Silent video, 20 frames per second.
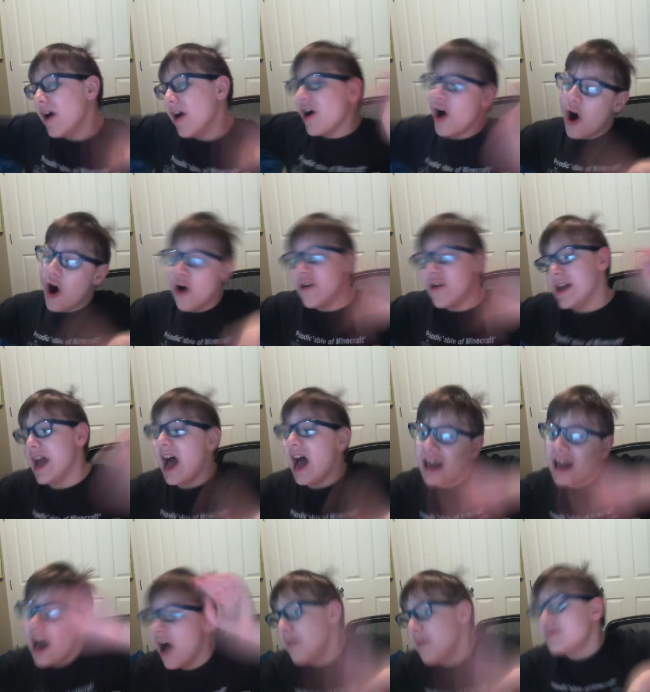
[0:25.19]
oh yeah
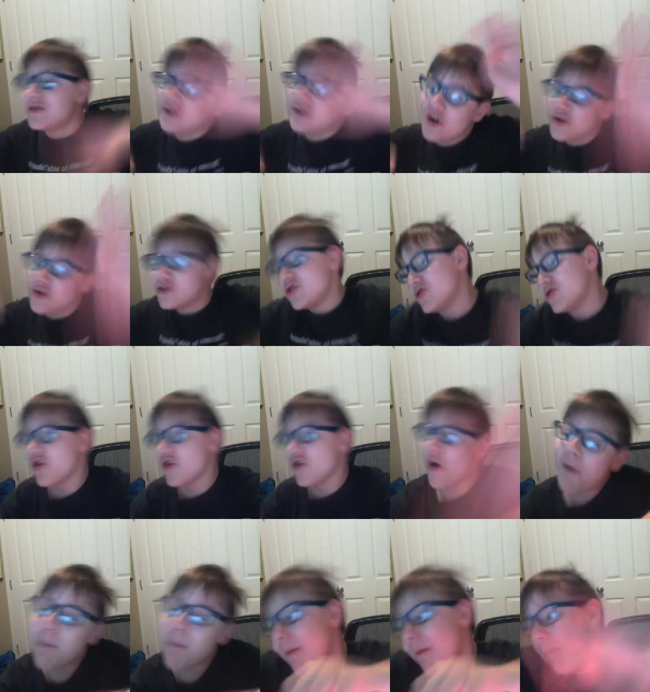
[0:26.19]
yeah, I'm so
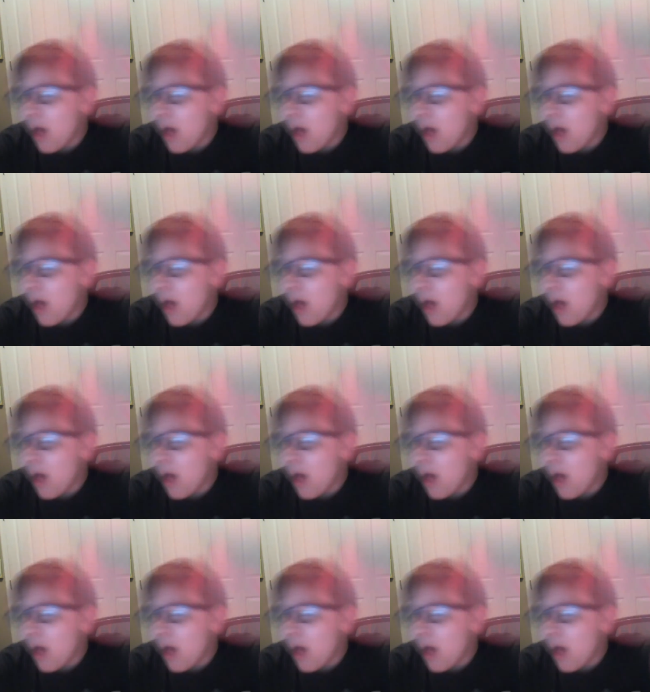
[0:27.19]
stupid,